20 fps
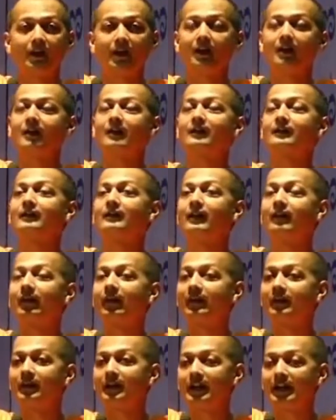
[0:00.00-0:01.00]
Heart.
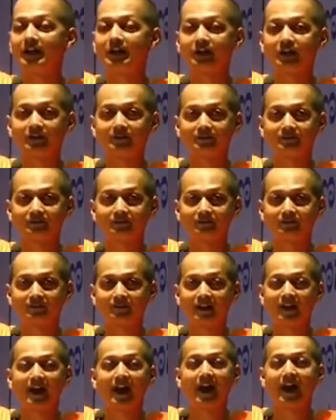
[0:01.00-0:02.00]
Third H?
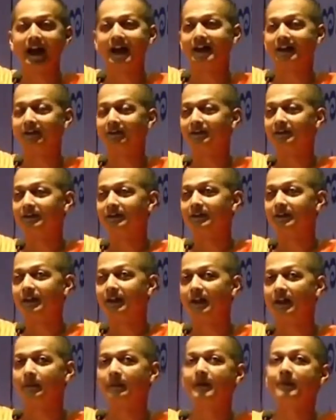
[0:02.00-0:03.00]
Hand.
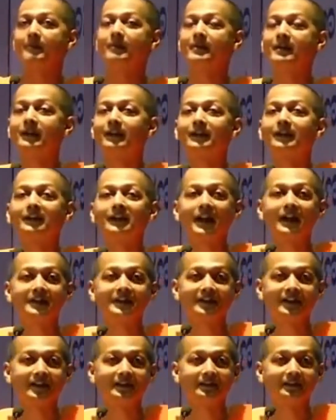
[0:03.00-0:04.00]
Remember,
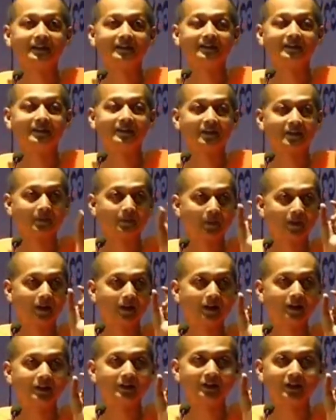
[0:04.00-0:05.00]
Kaizen,
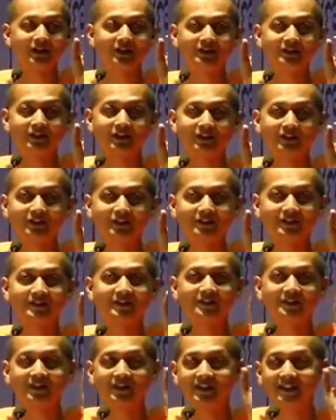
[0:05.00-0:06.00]
small changes,
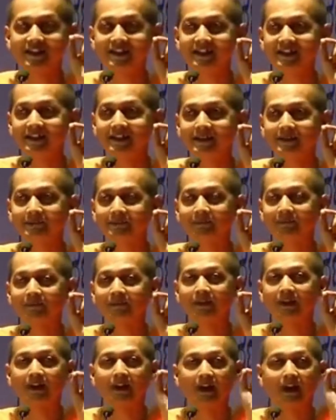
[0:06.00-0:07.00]
daily,
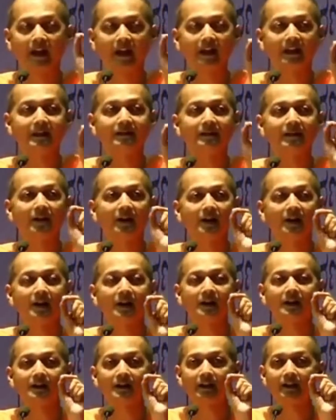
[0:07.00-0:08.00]
head,
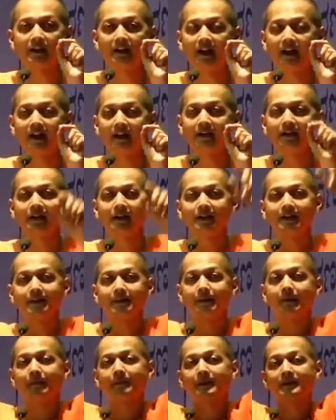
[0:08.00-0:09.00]
heart and hand.
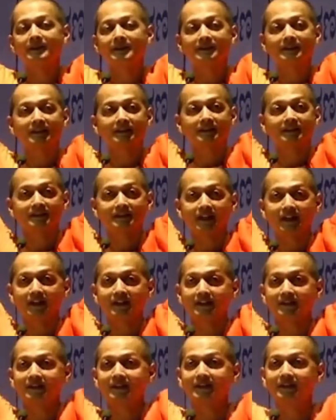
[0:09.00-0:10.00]
Remember this
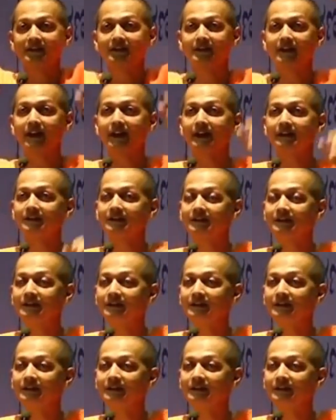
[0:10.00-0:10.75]
exercise, that